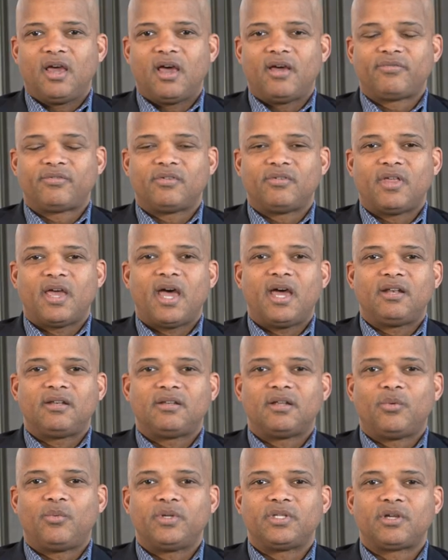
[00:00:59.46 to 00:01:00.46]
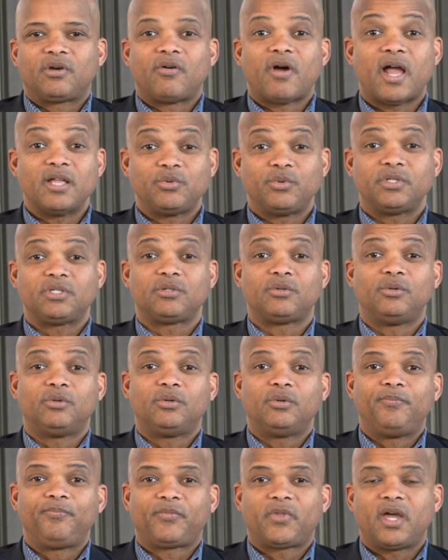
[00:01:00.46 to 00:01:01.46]
After that, I went to graduate
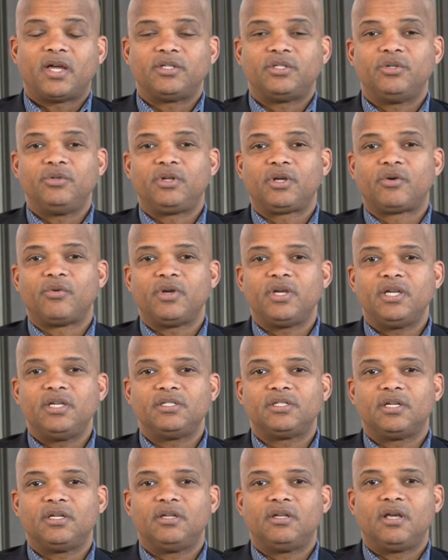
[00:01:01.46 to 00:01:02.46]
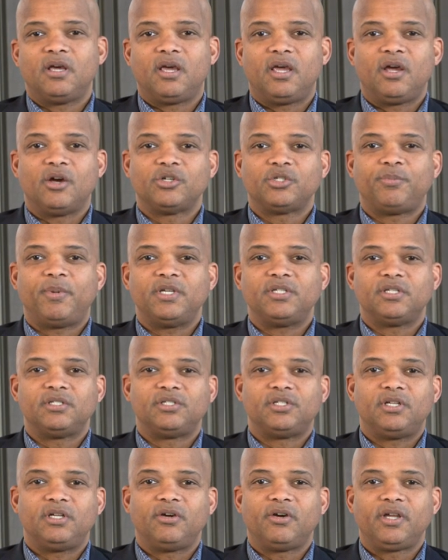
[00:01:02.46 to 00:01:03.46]
school, got two degrees in uh, aerospace
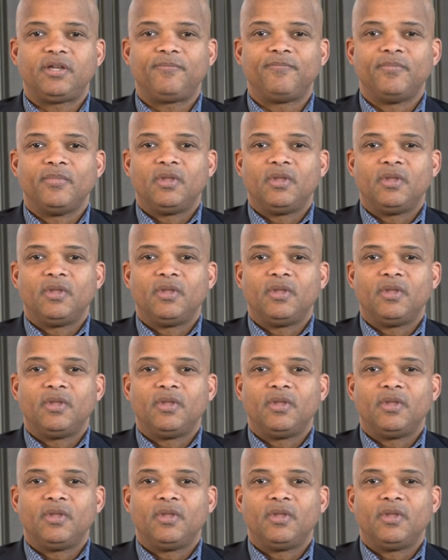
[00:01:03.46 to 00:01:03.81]
engineering,